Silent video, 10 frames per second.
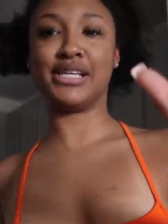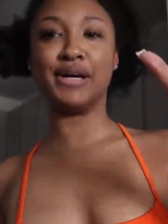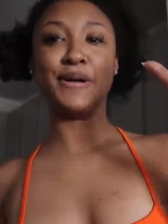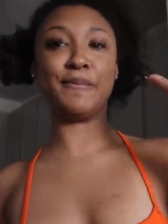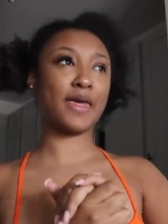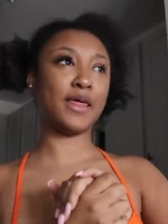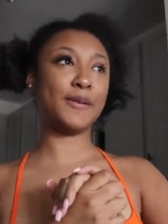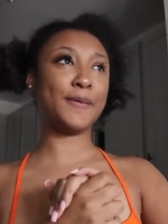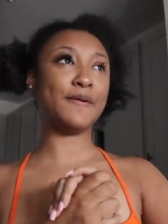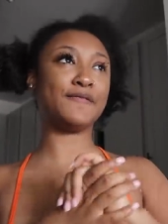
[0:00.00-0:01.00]
some
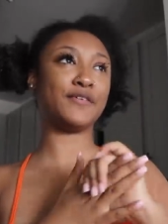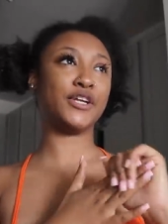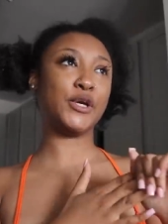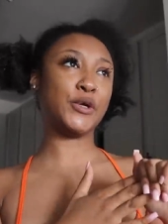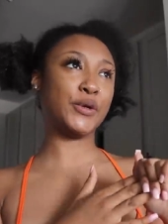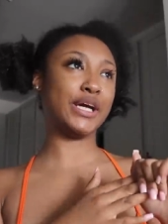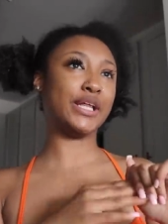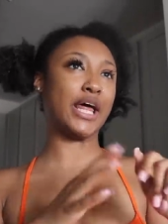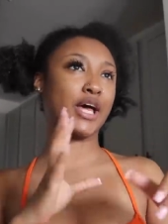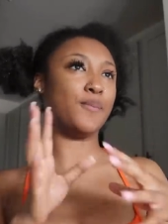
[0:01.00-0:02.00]
aluminum free deodorant,
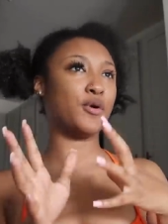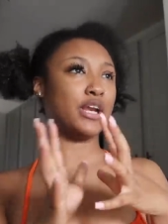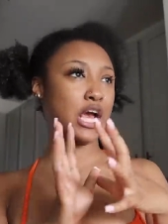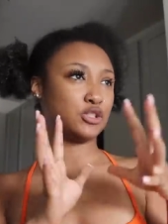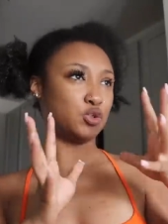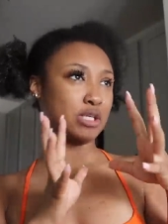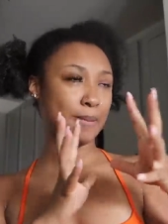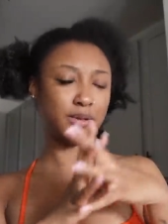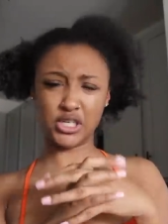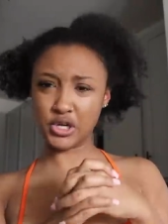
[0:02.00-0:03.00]
like a more natural
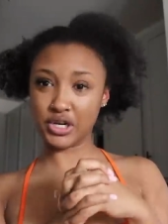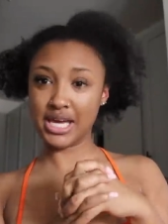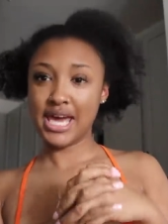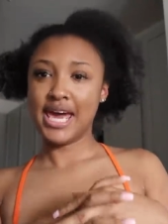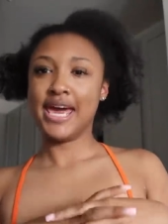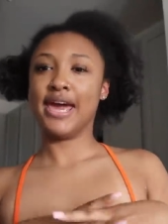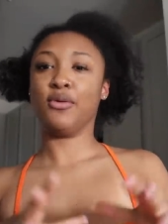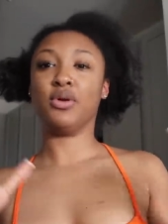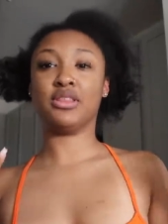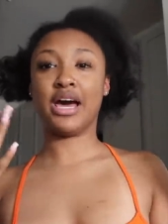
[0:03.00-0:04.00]
type of deodorant
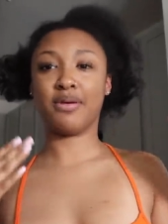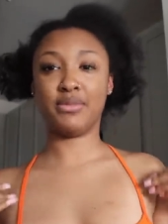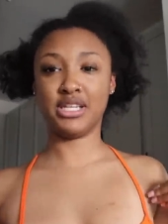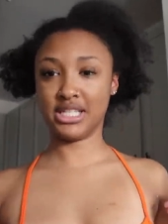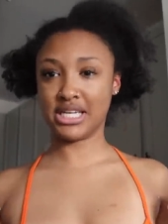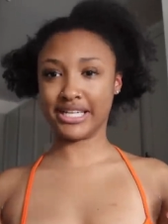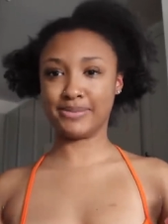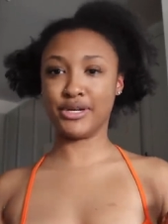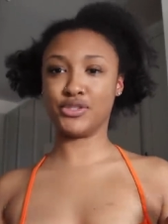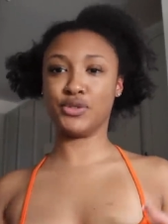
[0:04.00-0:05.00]
with like me
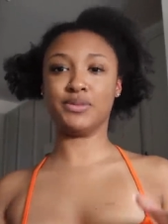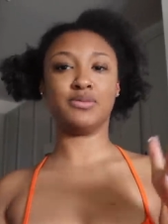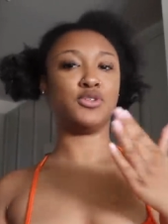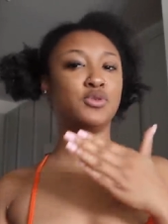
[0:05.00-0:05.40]
detoxing my underarms and